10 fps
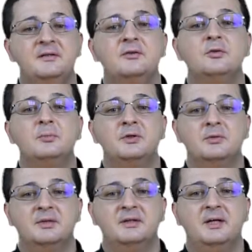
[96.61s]
and
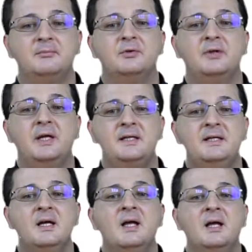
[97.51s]
supernova type
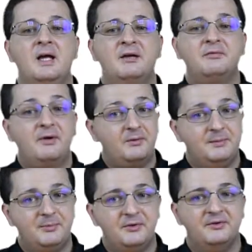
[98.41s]
1a are
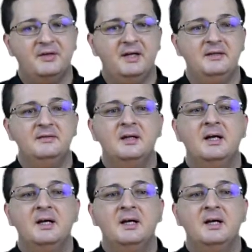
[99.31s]
very precise,